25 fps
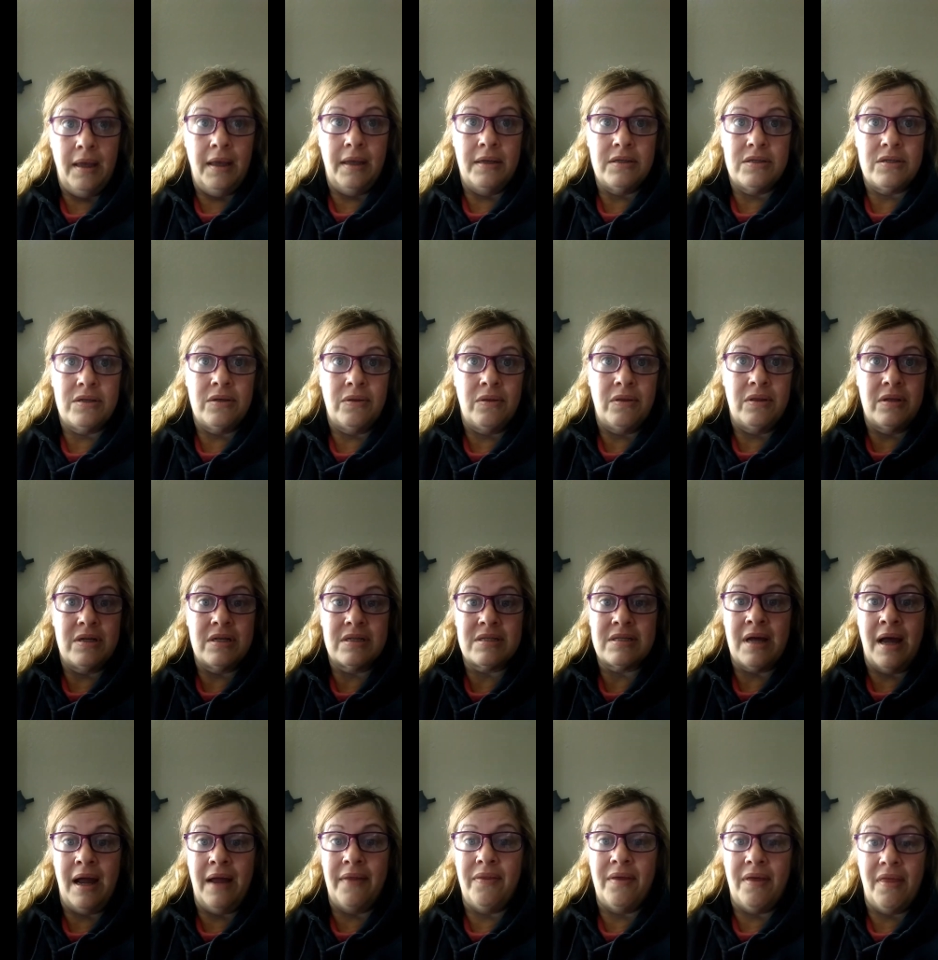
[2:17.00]
into the
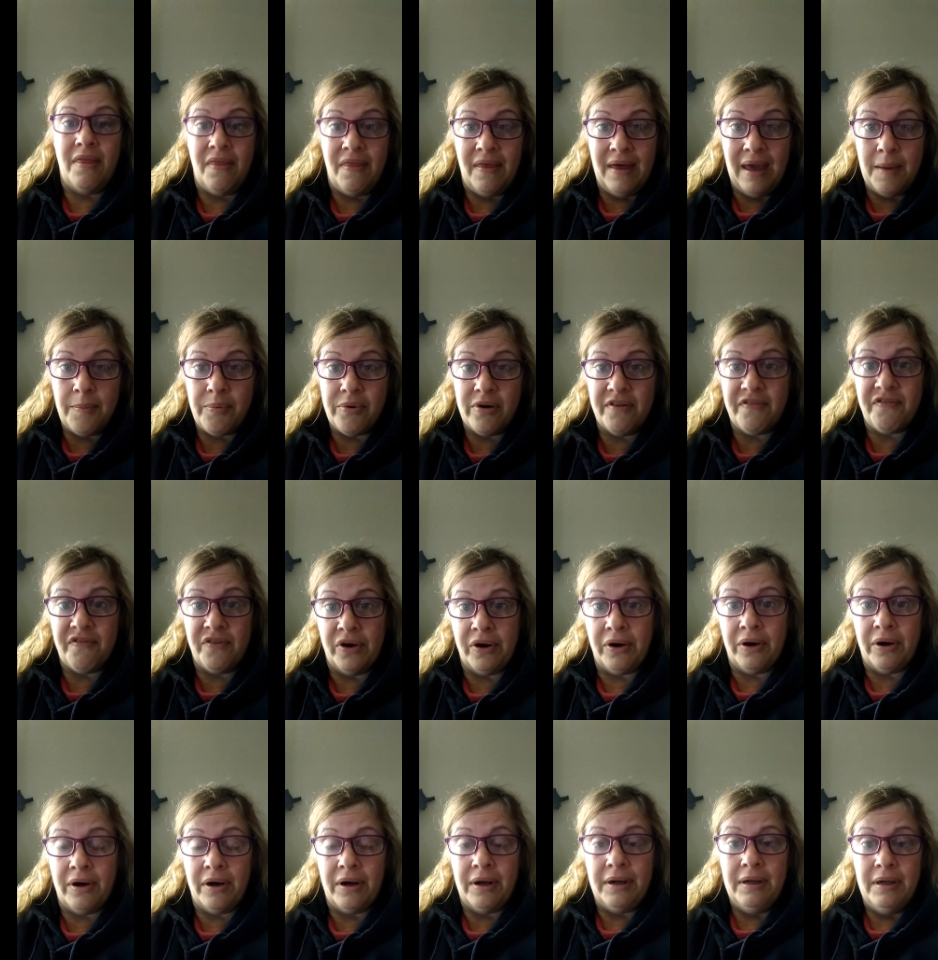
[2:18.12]
design that they
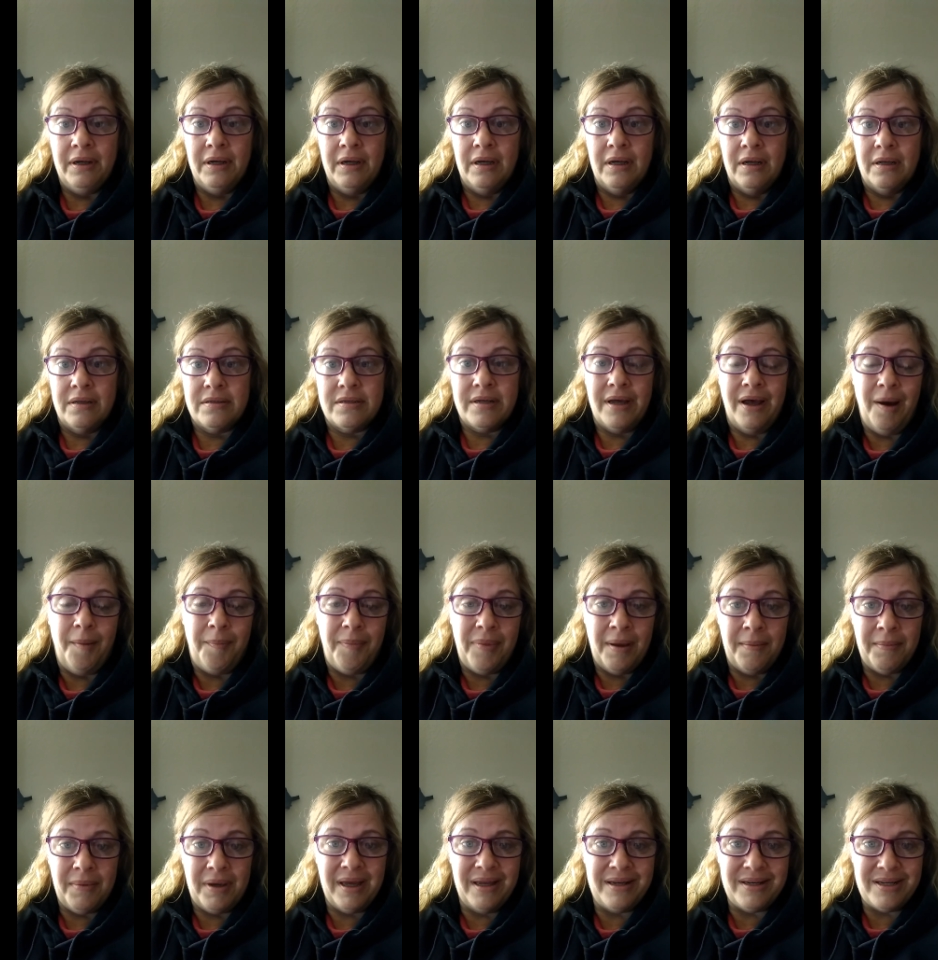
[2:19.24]
prefer to help
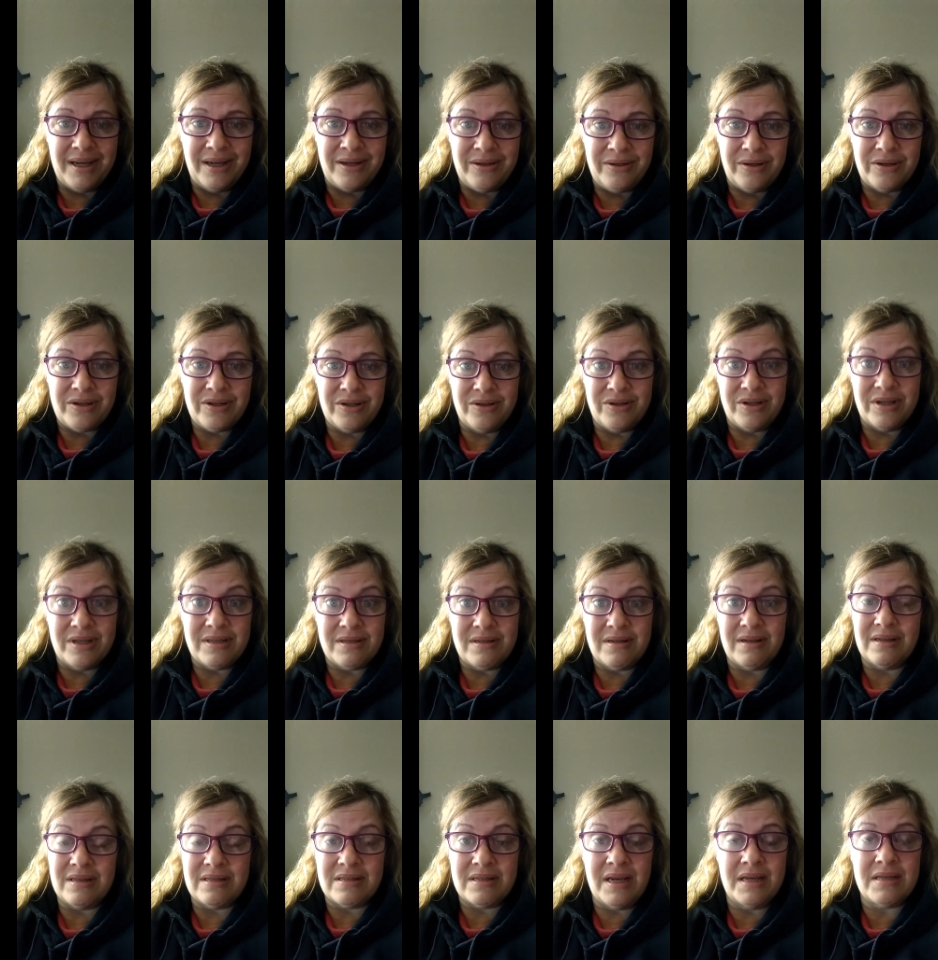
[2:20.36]
them continue to
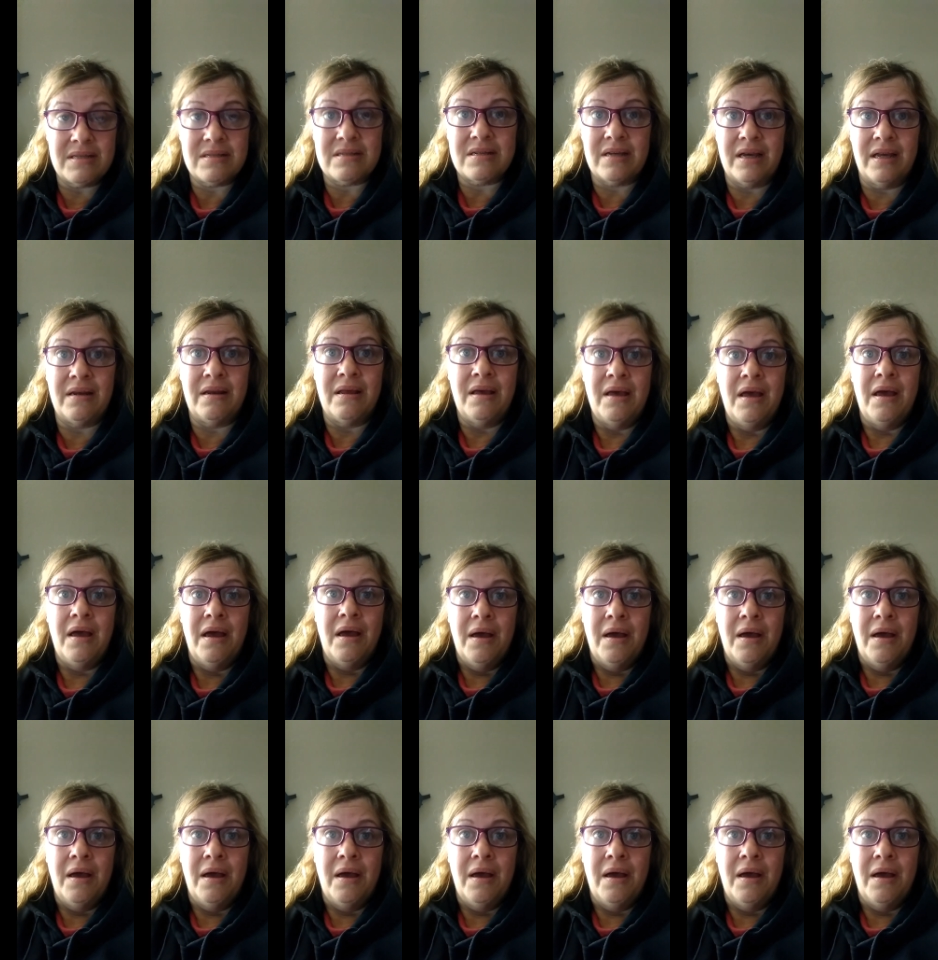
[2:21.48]
just exist. And